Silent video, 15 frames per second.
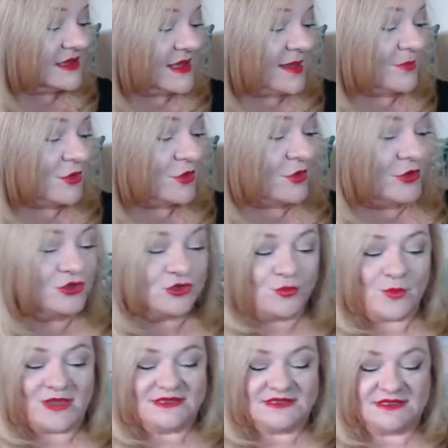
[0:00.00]
I'm not going to
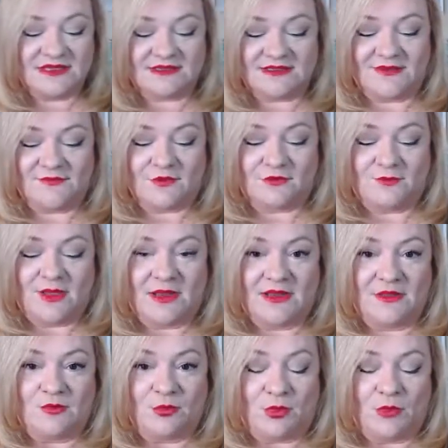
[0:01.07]
waste this. I've got my
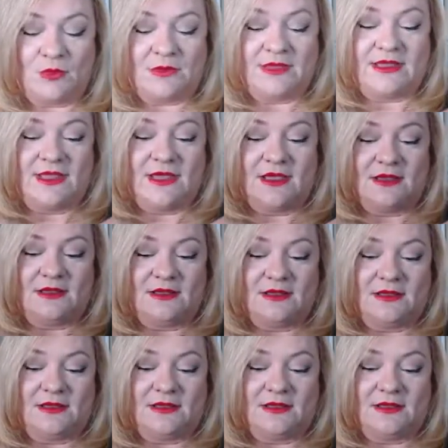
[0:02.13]
little ball here.